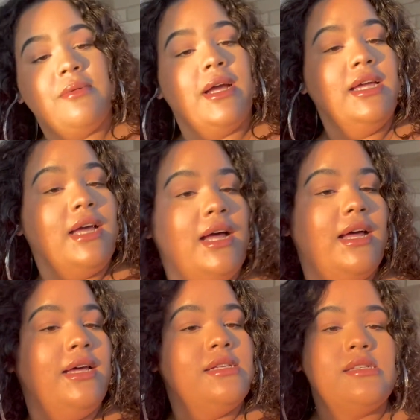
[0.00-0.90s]
right,
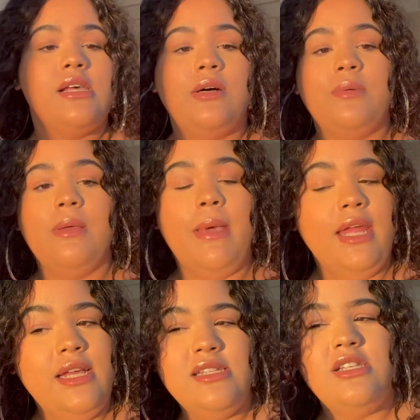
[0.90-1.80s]
guys, so we made
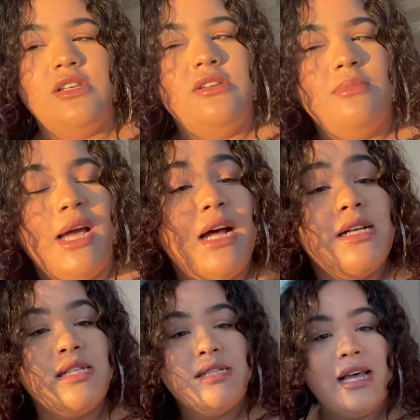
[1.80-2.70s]
it to my
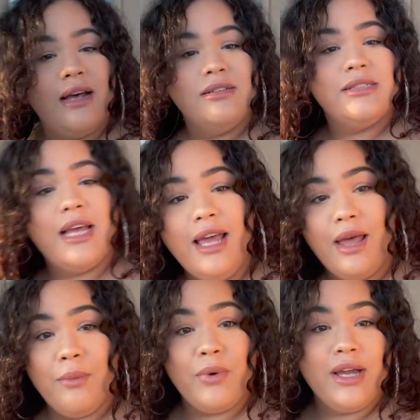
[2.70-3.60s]
cousin's house
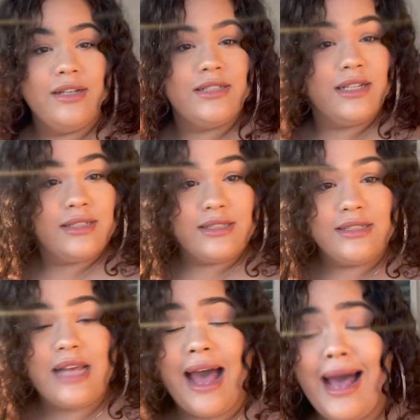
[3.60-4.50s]
and we are just,
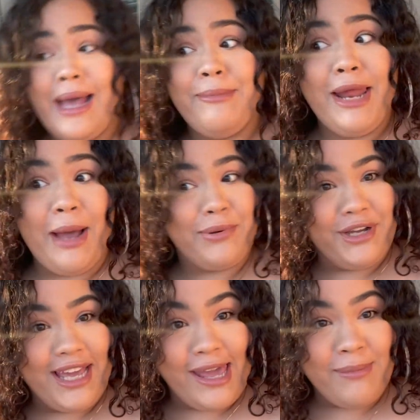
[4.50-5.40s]
I'm not
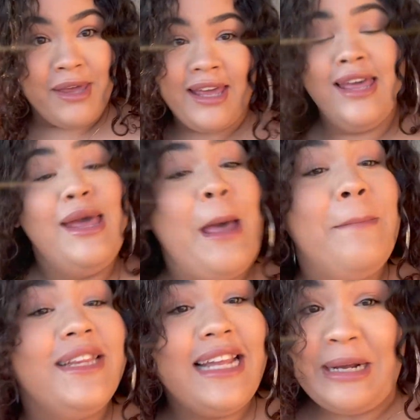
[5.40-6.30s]
pre-gaming,
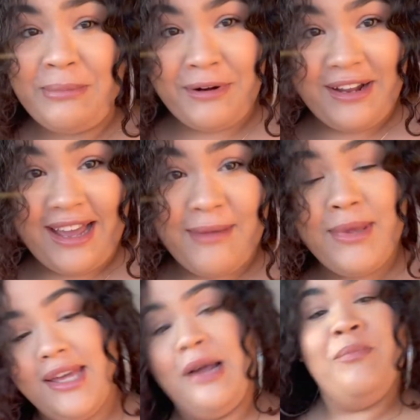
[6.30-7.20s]
but they're
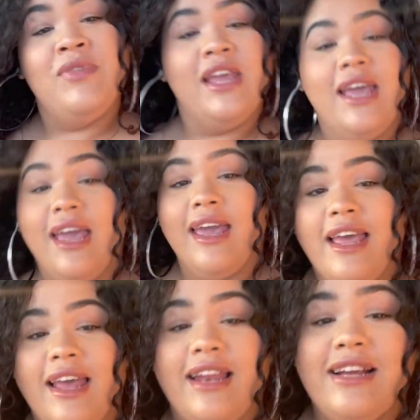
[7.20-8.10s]
pre-gaming.
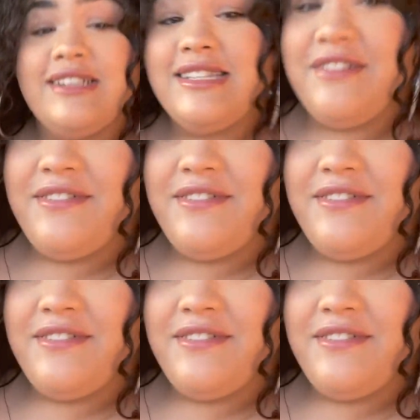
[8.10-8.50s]
And here's the